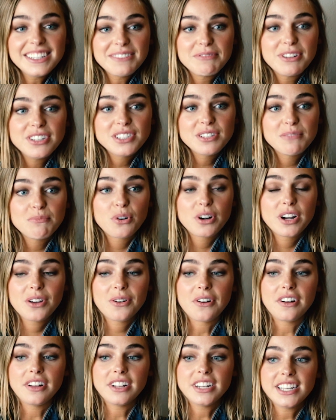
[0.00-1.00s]
the most important
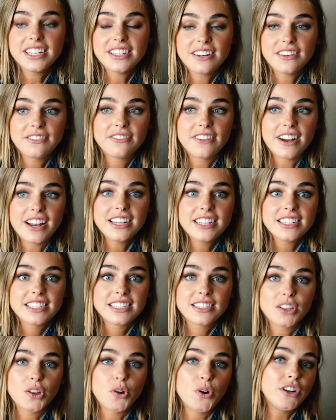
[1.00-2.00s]
quality in a friend is
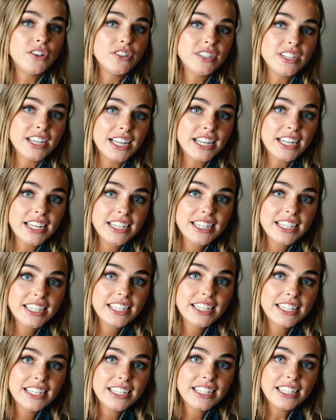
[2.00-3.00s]
loyalty.
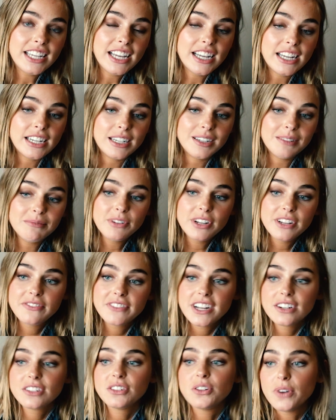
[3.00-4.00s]
Um, if
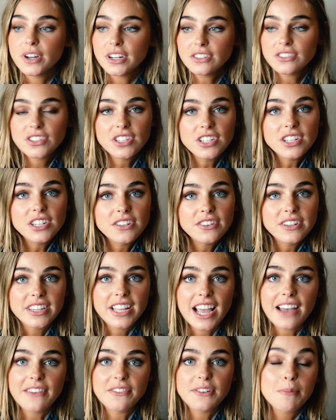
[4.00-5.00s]
they're loyal to you and they
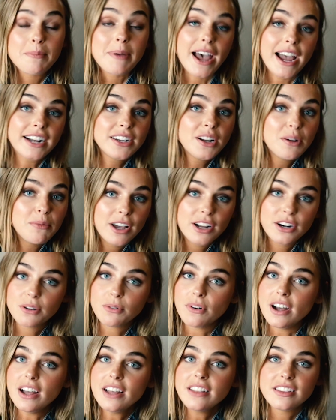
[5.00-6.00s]
have your back no matter
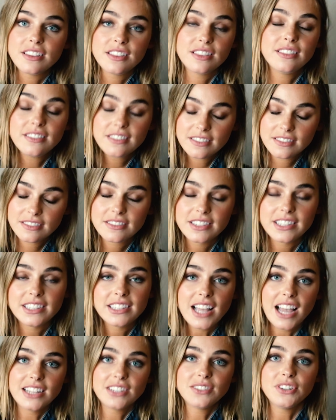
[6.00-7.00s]
what, then
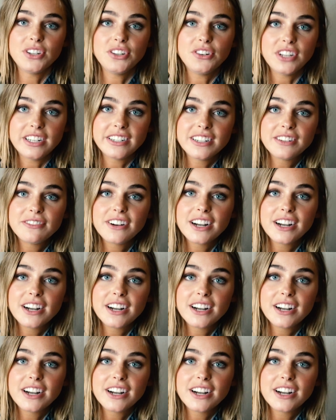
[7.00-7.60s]
that's what you need in